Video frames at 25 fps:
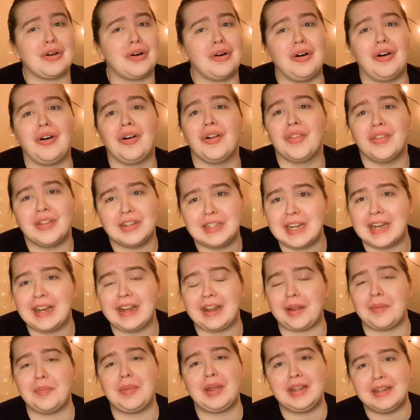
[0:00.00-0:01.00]
all the
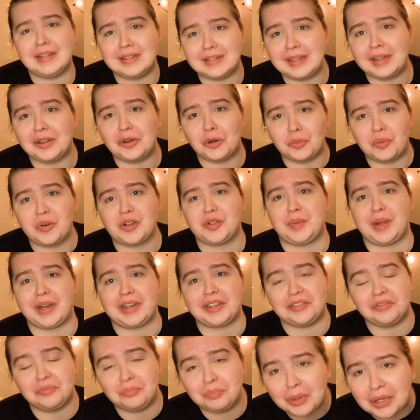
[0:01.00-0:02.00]
time in single
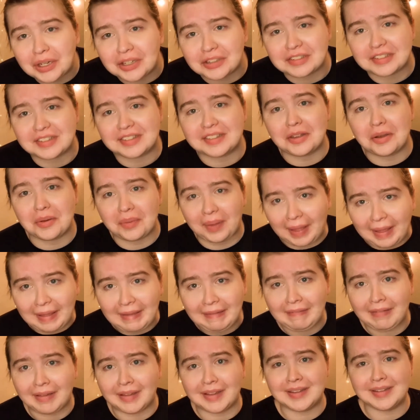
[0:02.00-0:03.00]
perspective books, okay?
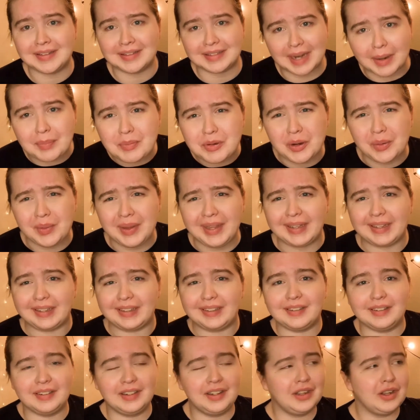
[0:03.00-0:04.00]
Stop doing it.
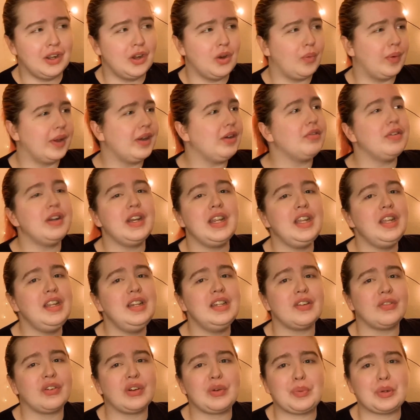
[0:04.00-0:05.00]
We don't need
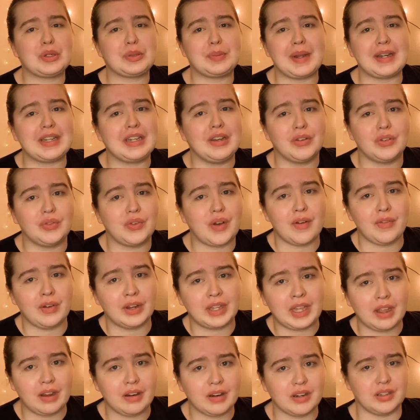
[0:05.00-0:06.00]
different perspectives for every
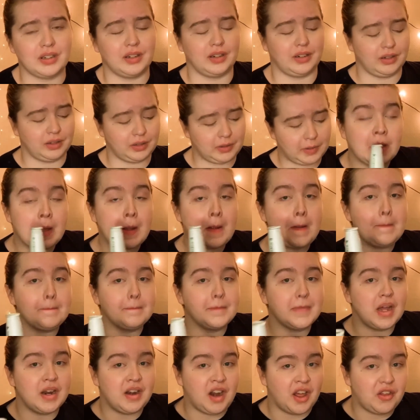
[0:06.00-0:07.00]
character.
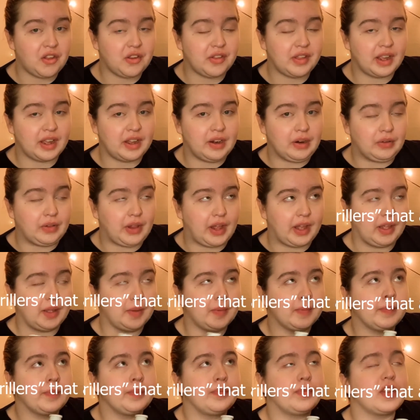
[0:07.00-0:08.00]
Another thing I don't like
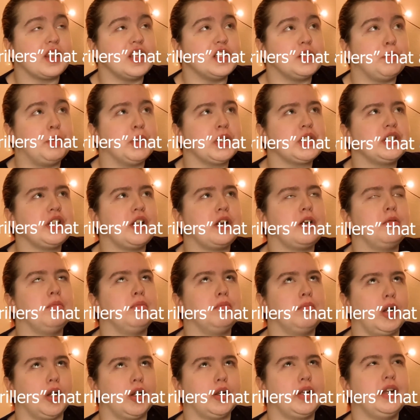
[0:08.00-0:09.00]
is books that are
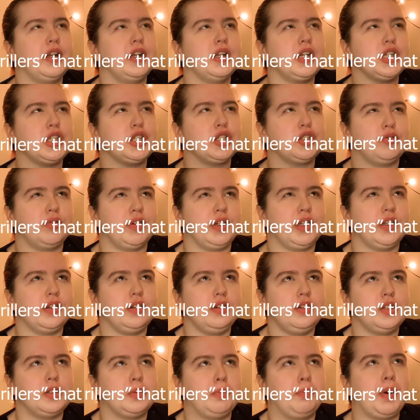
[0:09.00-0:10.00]
marketed as
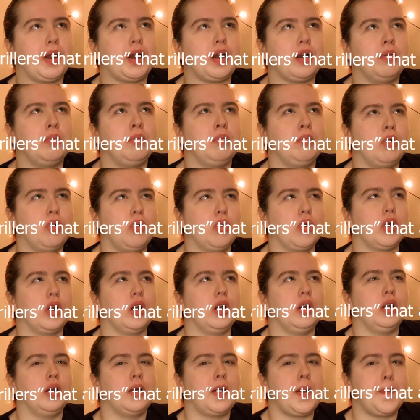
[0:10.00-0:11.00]
thrillers but are
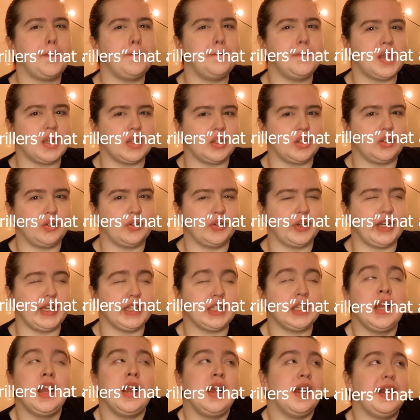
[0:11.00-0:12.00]
more
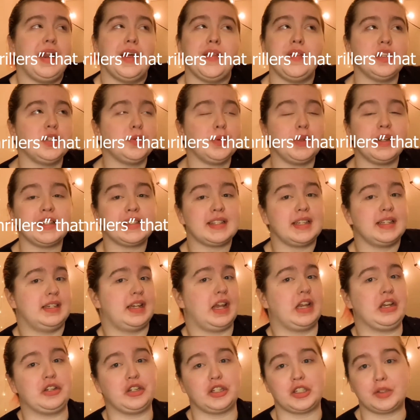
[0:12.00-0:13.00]
mysteries. Now, this one is
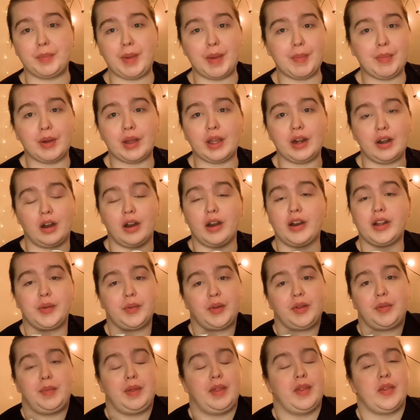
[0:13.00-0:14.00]
contentious. People can argue
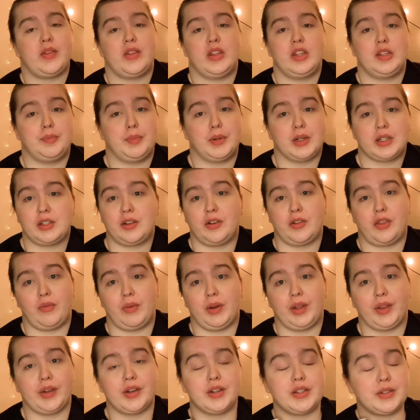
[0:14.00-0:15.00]
with me that these books are
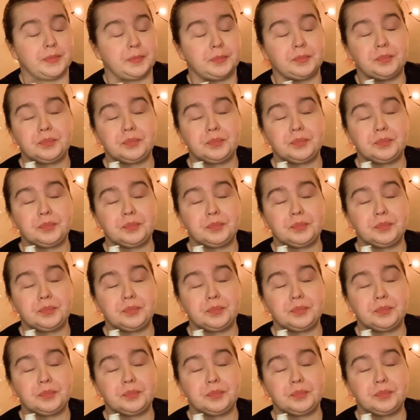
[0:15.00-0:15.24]
thrillers.